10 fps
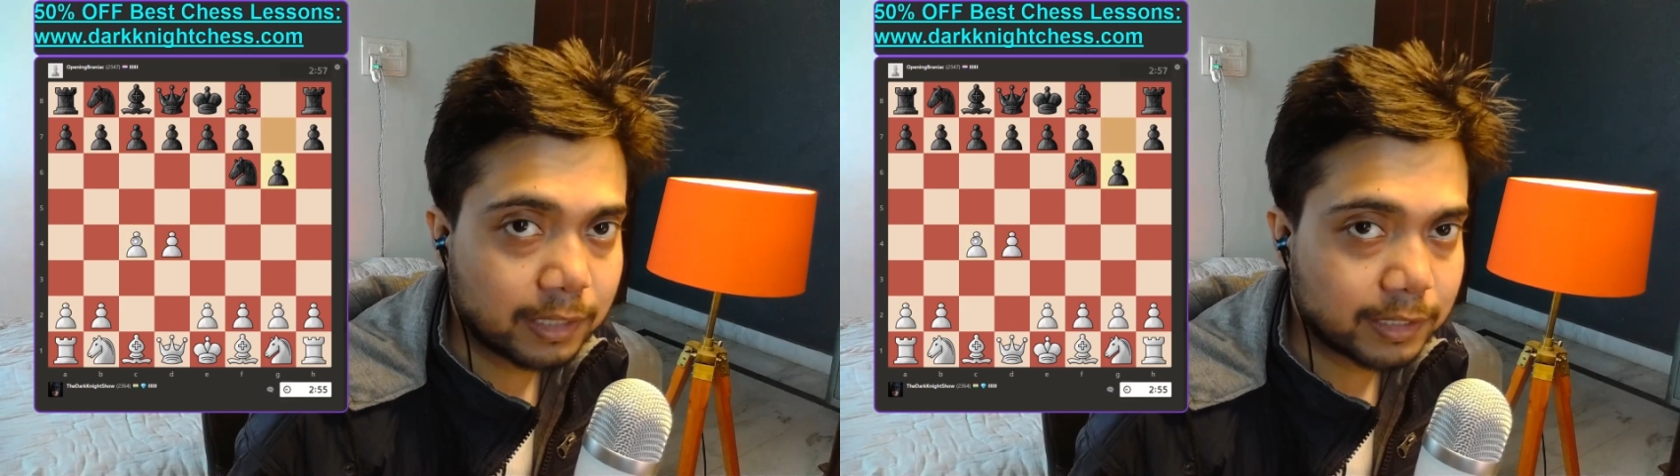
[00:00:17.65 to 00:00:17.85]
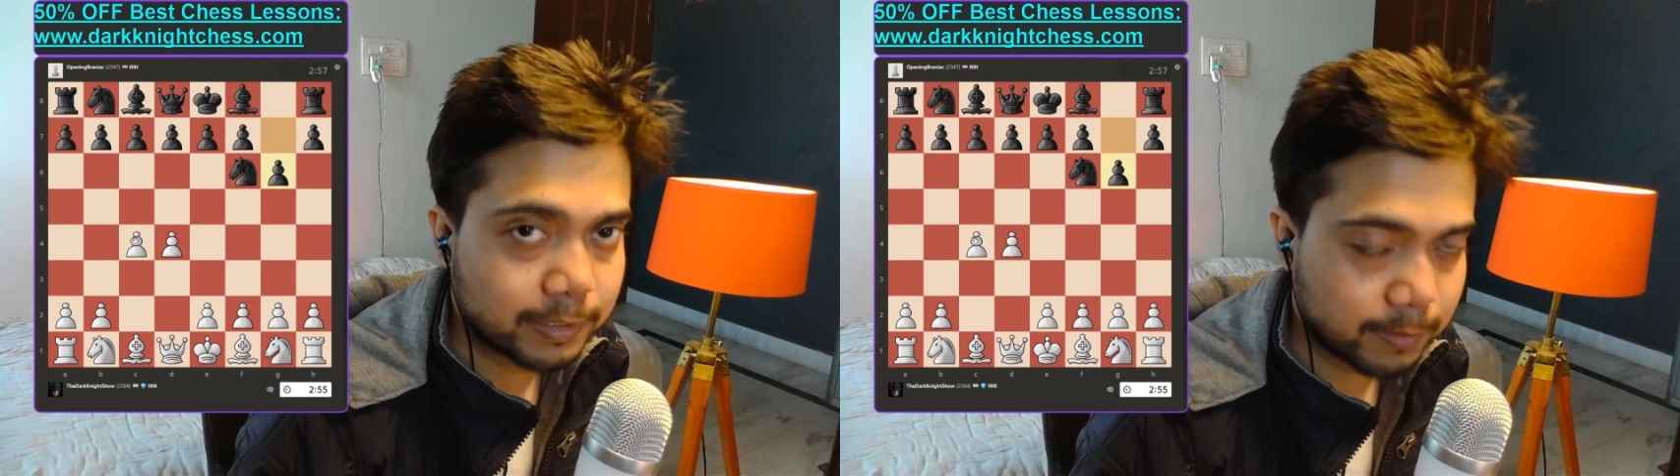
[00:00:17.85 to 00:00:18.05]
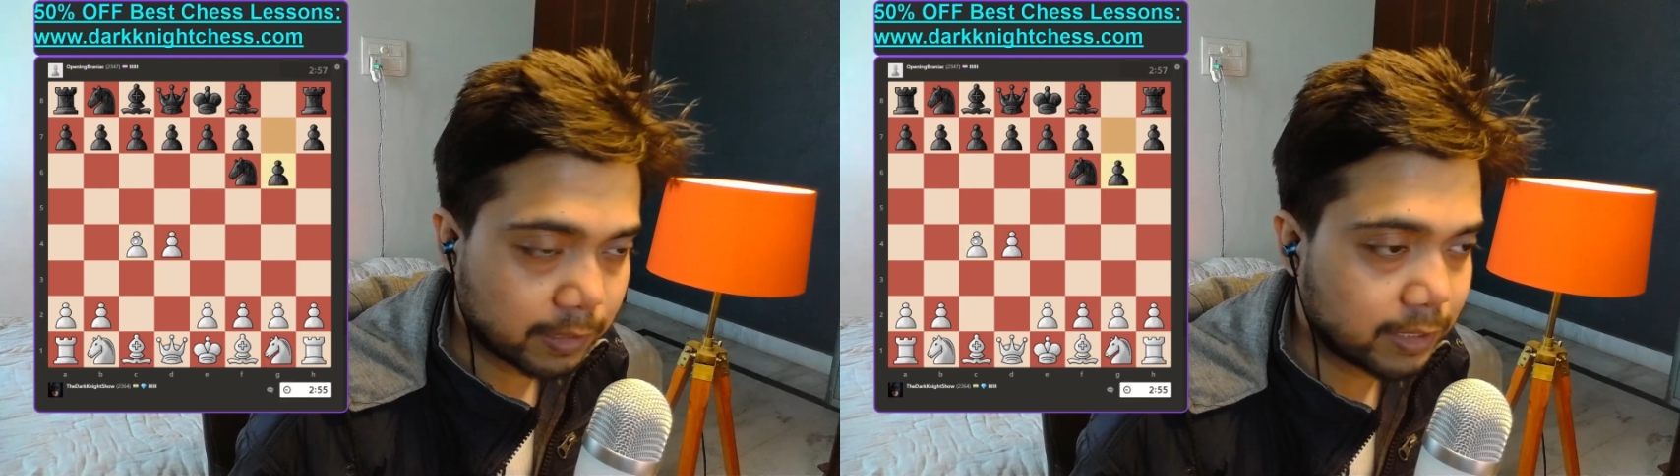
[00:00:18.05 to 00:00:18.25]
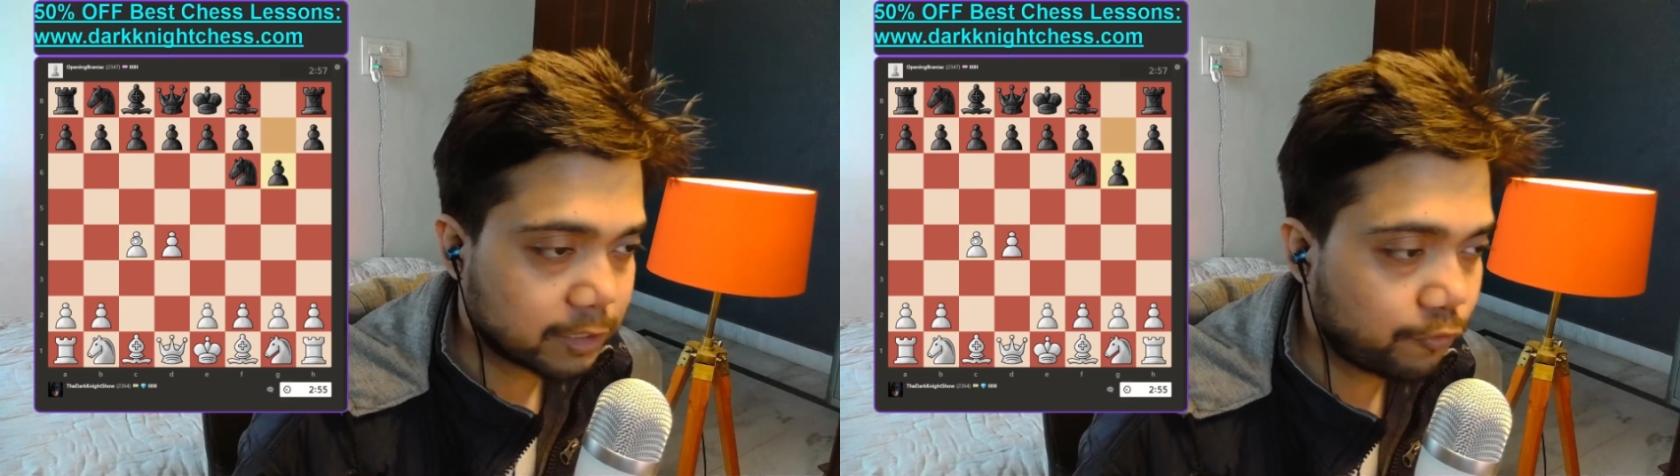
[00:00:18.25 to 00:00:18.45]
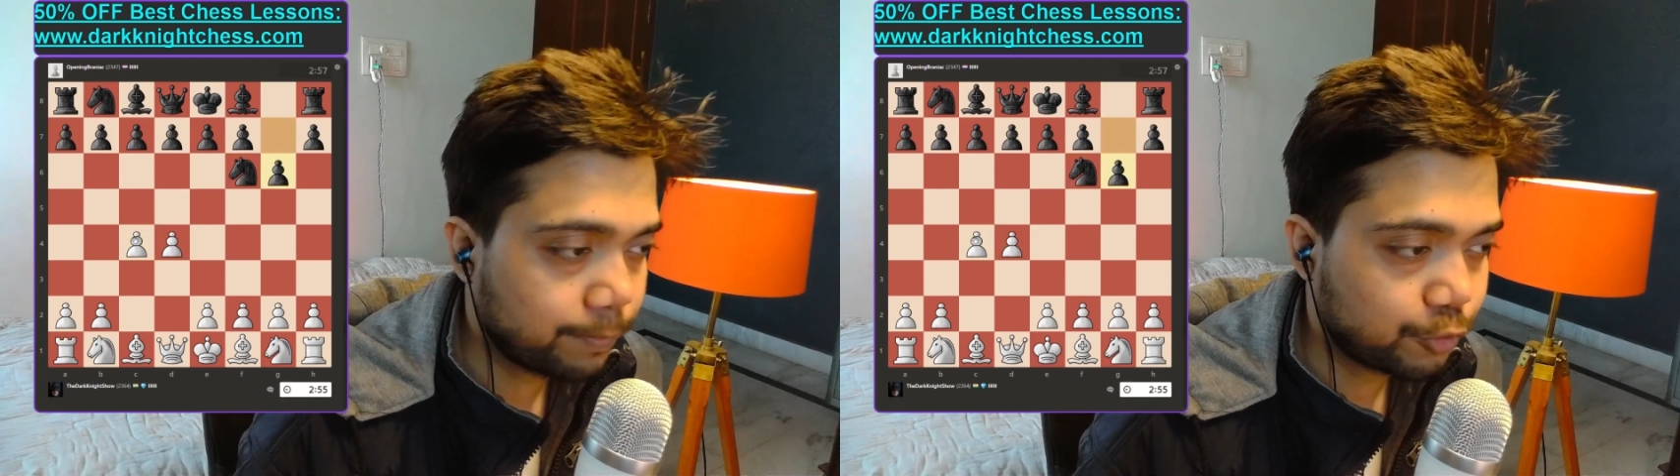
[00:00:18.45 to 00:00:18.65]
in the
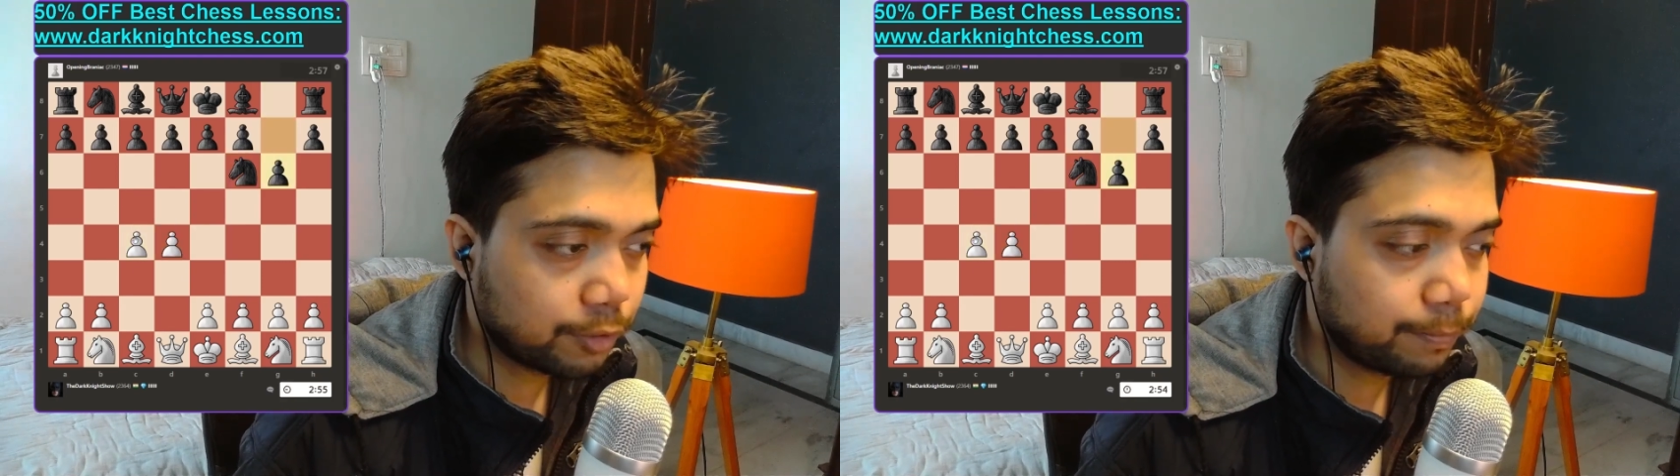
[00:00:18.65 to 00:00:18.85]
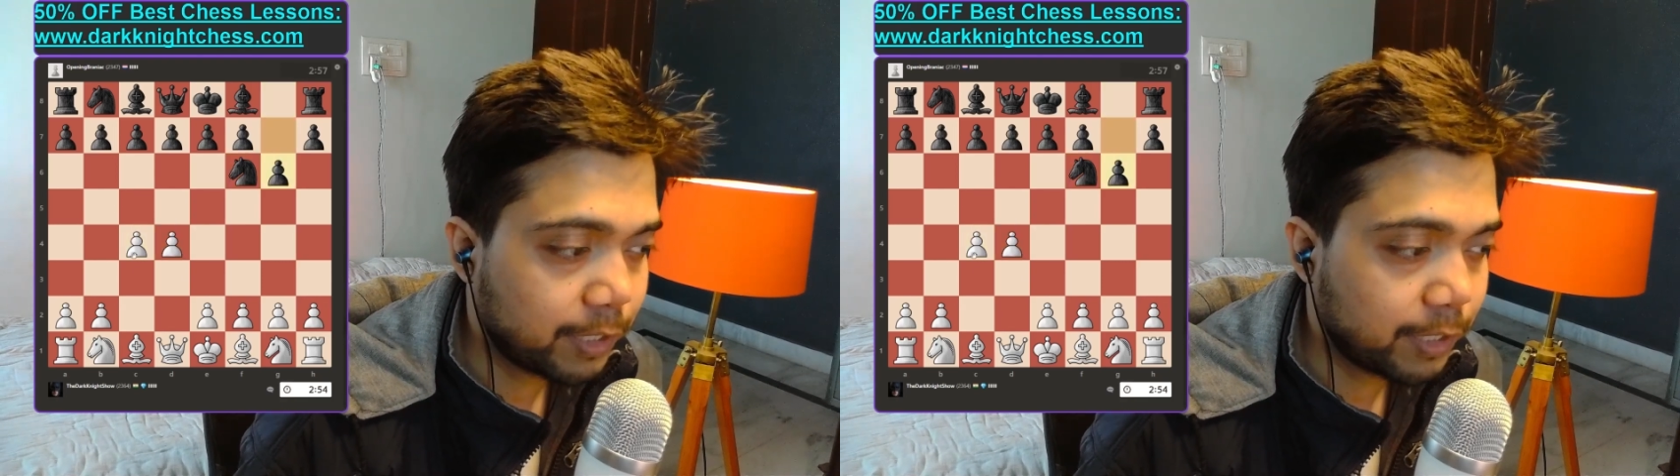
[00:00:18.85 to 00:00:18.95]
description.